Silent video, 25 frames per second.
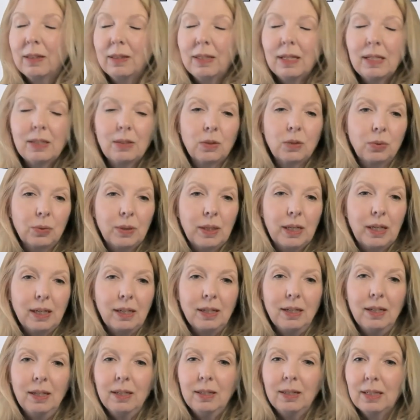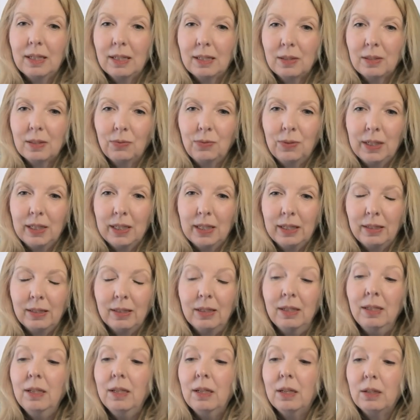That's great. That's
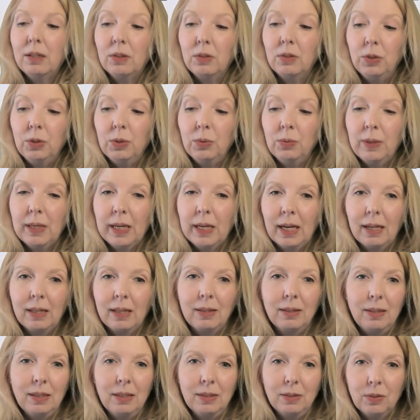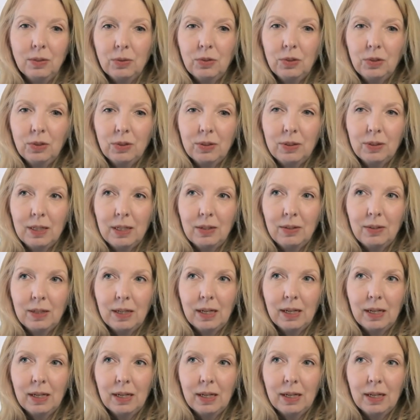fine. Do that. These are just there